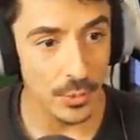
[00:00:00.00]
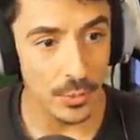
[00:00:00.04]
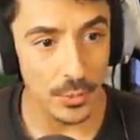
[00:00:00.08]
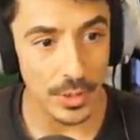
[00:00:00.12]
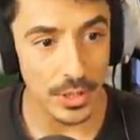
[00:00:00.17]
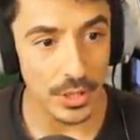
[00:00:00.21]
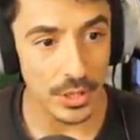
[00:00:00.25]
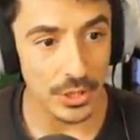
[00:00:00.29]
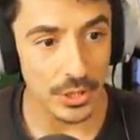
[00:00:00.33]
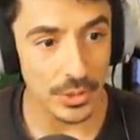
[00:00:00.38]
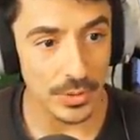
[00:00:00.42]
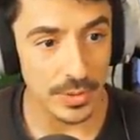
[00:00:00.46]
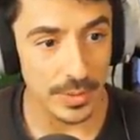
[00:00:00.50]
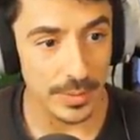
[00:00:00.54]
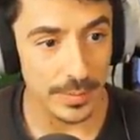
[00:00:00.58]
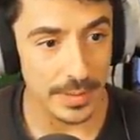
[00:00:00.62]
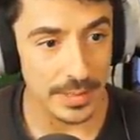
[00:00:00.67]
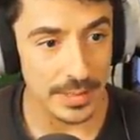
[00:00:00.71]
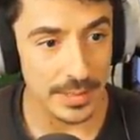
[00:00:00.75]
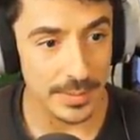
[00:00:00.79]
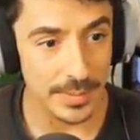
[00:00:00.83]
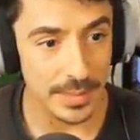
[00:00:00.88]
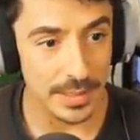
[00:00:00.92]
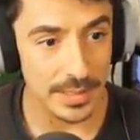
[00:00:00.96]
We could do
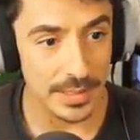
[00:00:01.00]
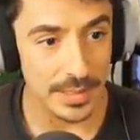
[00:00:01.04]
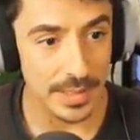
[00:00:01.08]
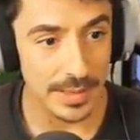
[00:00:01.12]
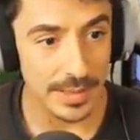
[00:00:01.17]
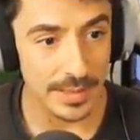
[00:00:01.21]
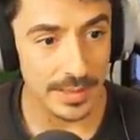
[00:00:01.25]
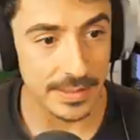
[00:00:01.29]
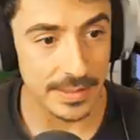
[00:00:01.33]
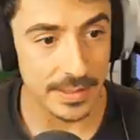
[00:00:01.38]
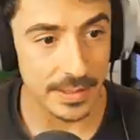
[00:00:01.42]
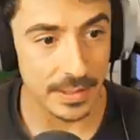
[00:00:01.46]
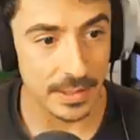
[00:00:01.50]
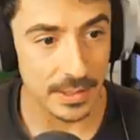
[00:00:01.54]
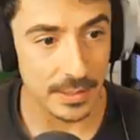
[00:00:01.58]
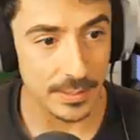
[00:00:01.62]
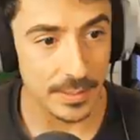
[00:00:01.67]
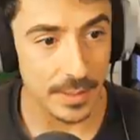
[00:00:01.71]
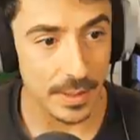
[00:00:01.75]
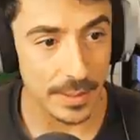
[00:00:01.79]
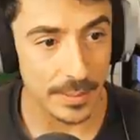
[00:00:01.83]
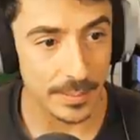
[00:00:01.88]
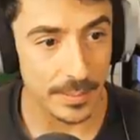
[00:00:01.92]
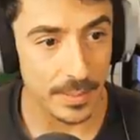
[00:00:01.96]
something similar to this. I
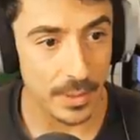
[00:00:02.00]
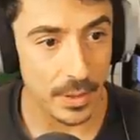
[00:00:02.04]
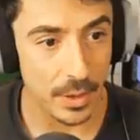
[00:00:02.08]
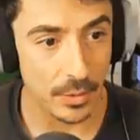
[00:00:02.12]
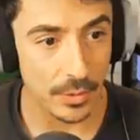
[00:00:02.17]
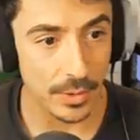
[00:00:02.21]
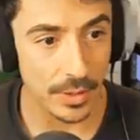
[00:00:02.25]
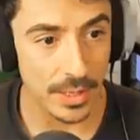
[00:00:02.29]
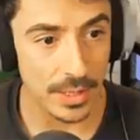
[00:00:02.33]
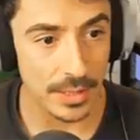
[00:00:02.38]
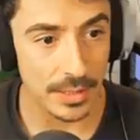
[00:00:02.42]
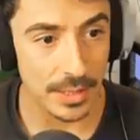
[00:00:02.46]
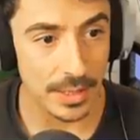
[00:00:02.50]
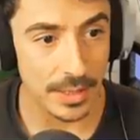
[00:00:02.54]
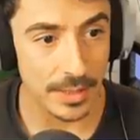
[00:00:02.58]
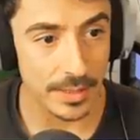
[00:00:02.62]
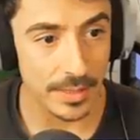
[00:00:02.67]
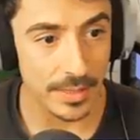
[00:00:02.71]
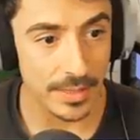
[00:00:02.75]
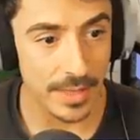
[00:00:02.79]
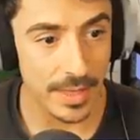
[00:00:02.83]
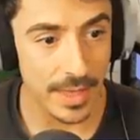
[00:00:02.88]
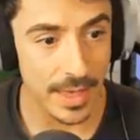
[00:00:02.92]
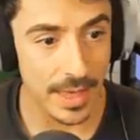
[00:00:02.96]
could like plonk it
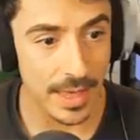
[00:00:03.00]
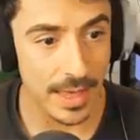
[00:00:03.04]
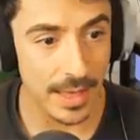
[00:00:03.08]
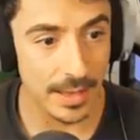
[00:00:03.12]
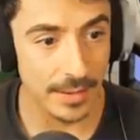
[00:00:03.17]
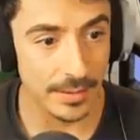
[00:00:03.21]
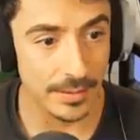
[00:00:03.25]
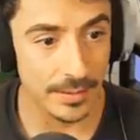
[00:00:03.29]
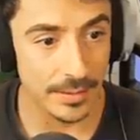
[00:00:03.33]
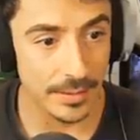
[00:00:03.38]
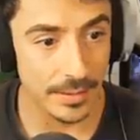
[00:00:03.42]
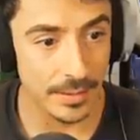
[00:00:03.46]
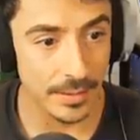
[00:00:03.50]
like there.